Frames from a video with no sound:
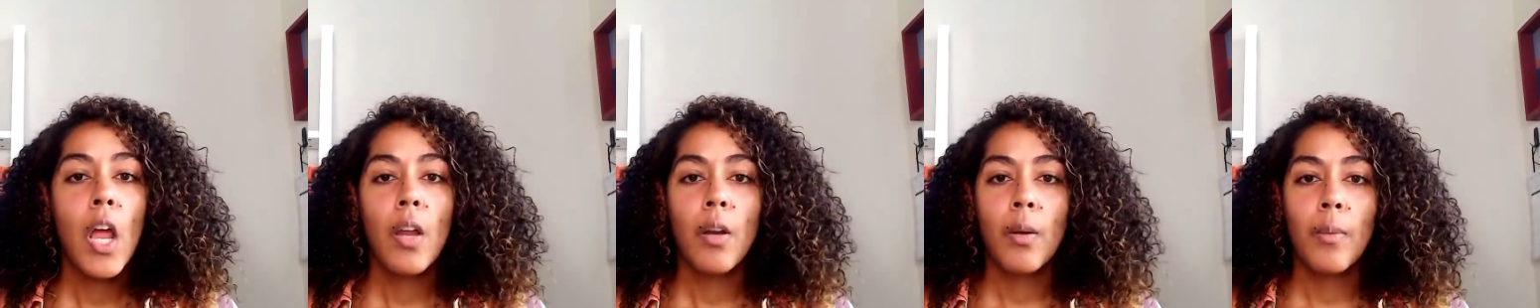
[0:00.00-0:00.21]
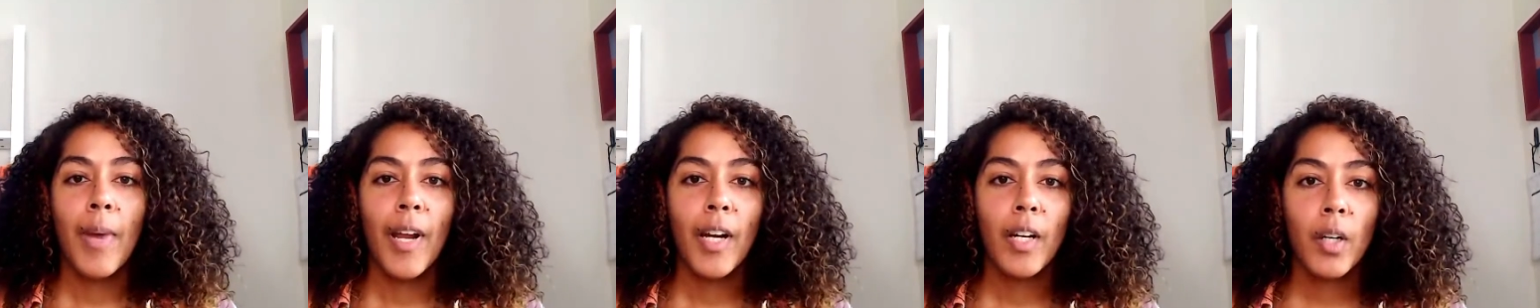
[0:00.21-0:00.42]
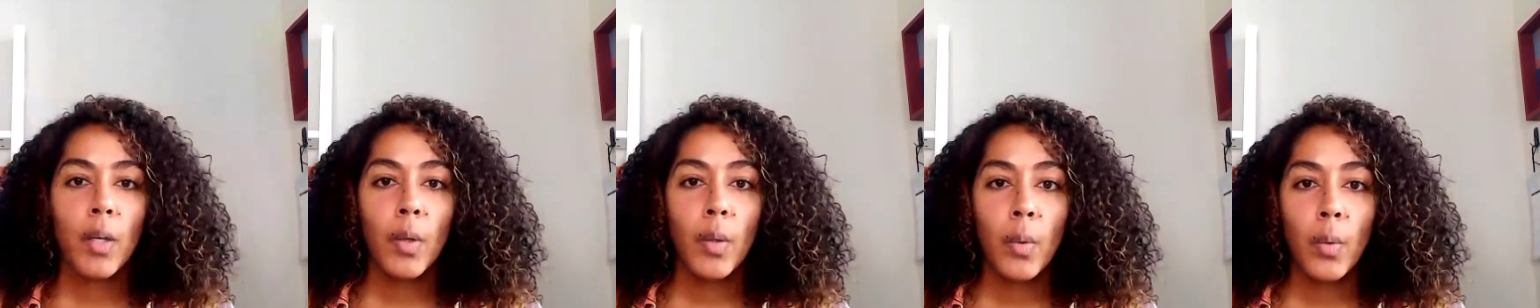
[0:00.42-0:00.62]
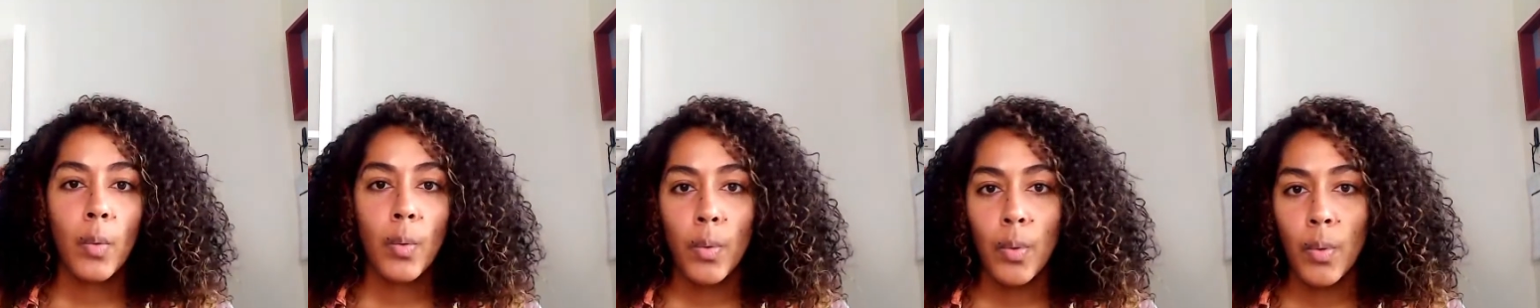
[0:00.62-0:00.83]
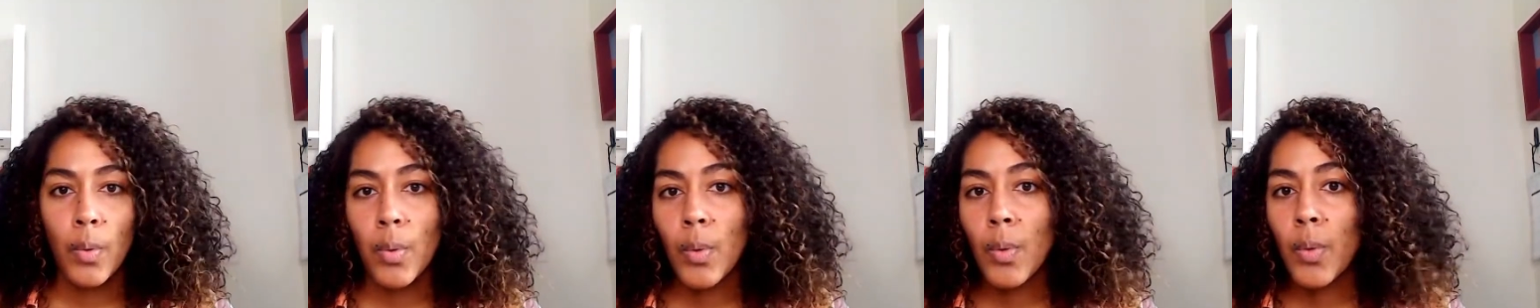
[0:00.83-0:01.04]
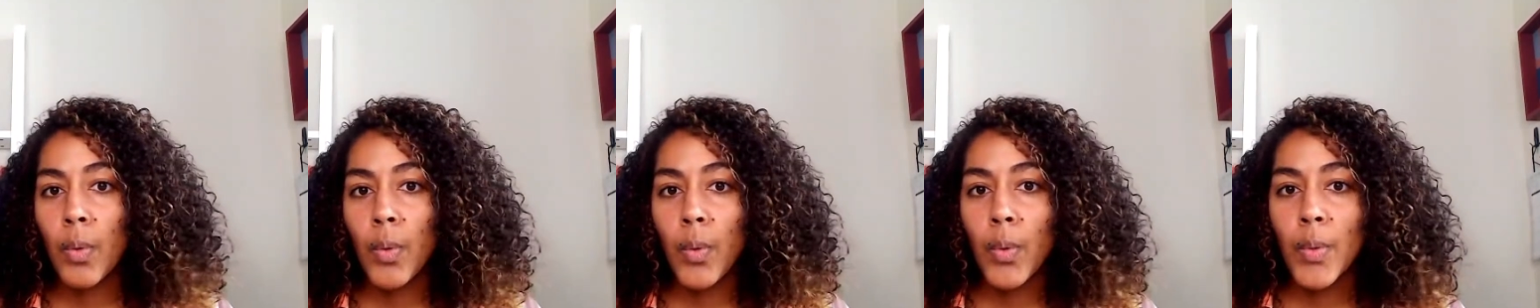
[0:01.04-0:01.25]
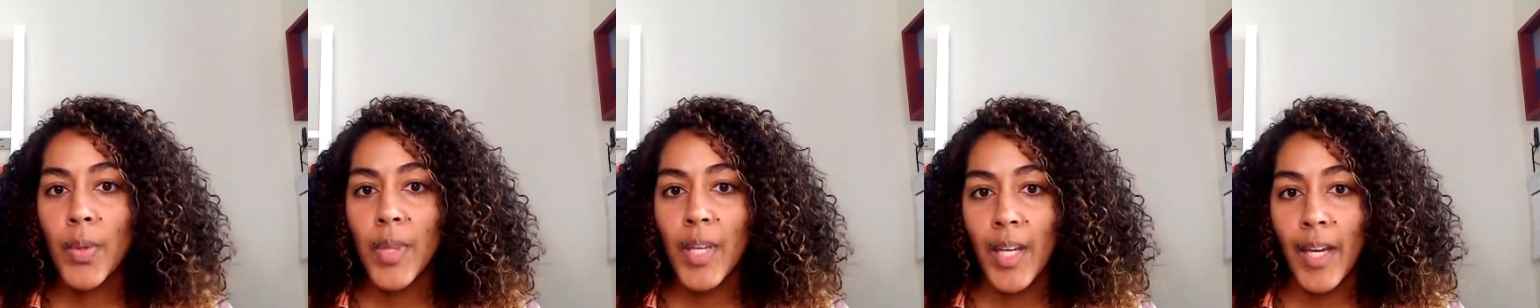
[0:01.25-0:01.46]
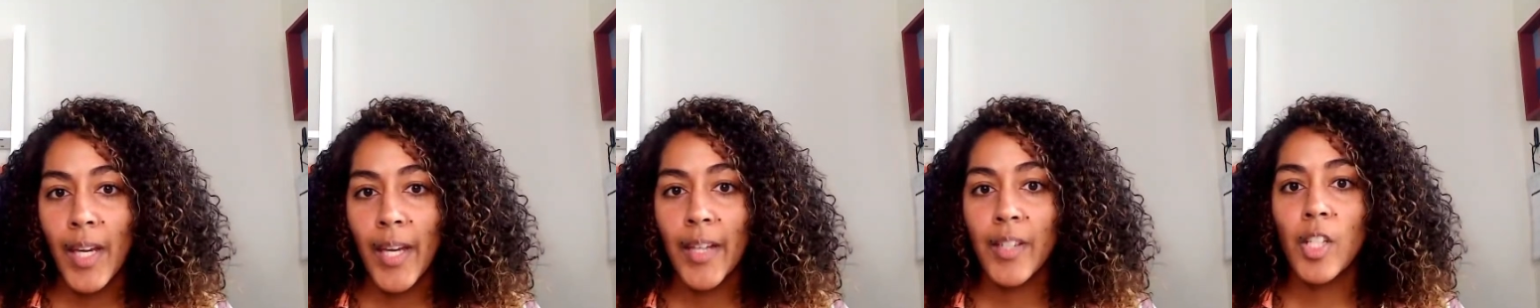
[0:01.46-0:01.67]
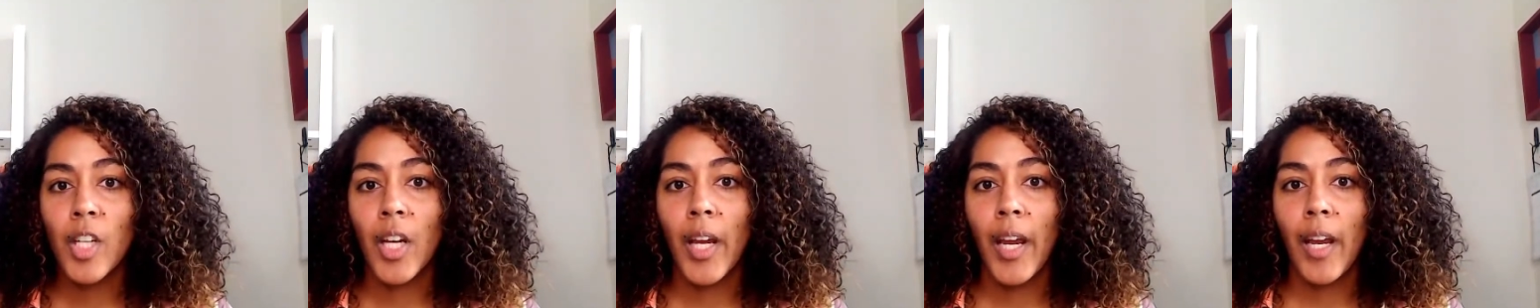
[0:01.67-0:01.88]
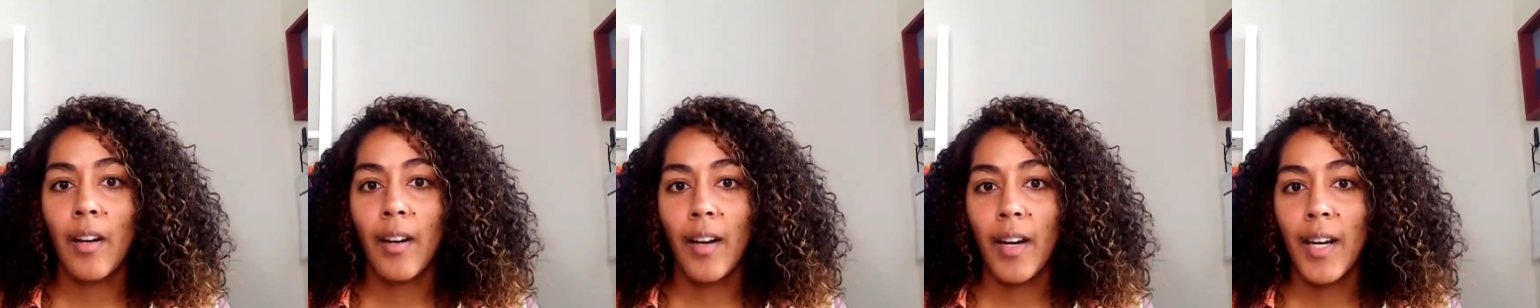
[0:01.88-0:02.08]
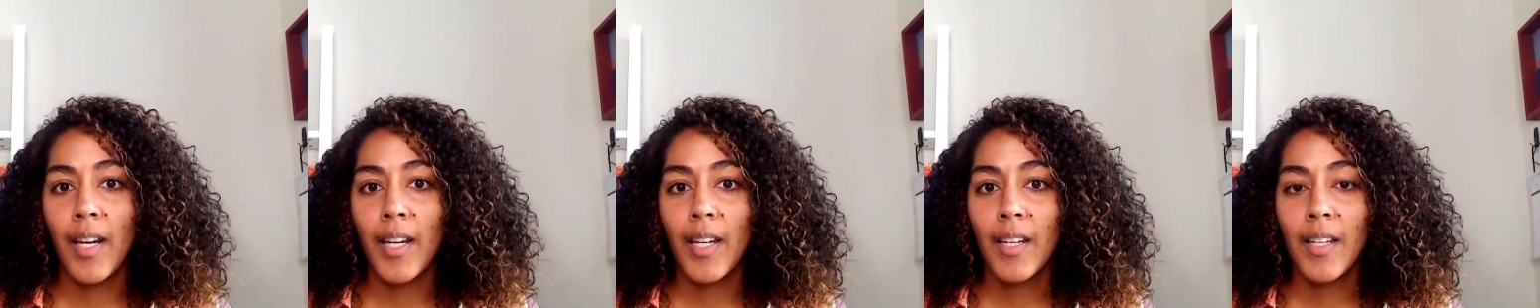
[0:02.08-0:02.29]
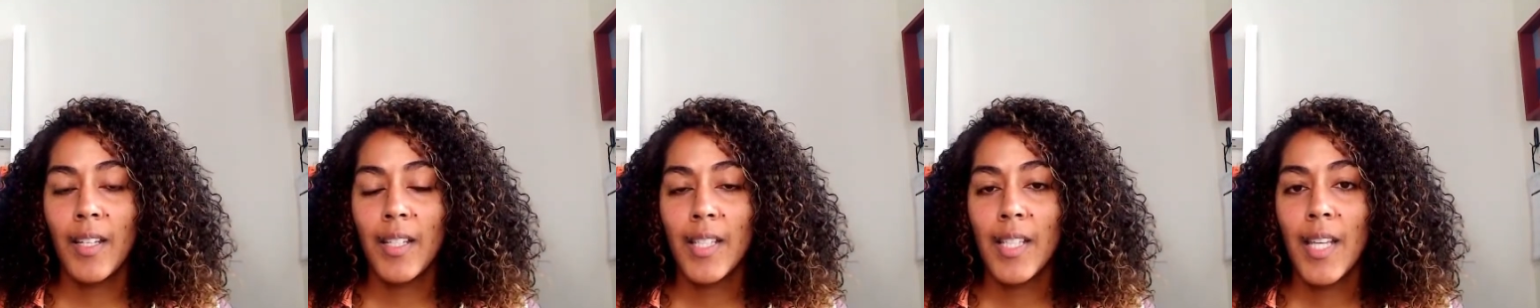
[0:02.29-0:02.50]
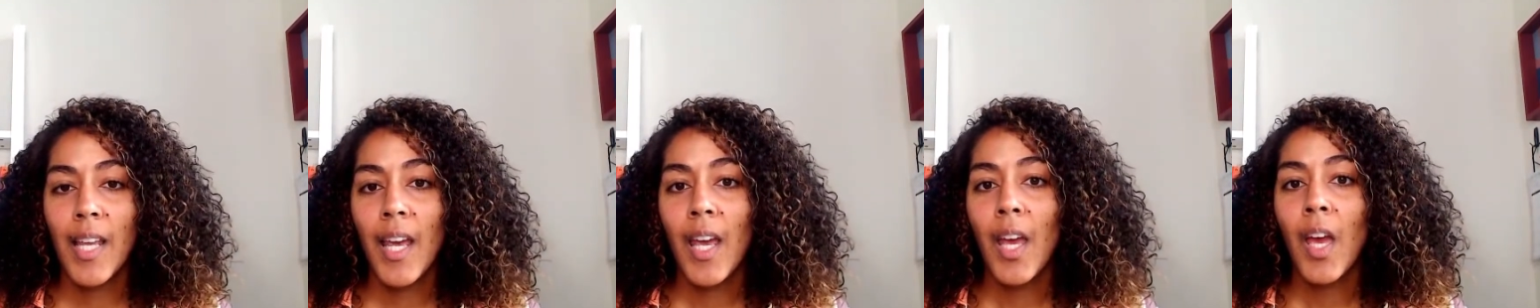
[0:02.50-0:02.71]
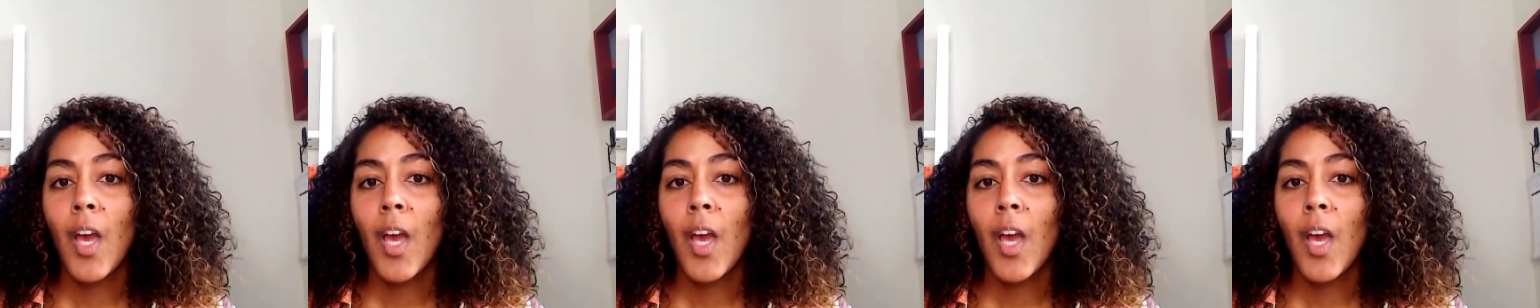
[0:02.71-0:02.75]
No matter who the educator is,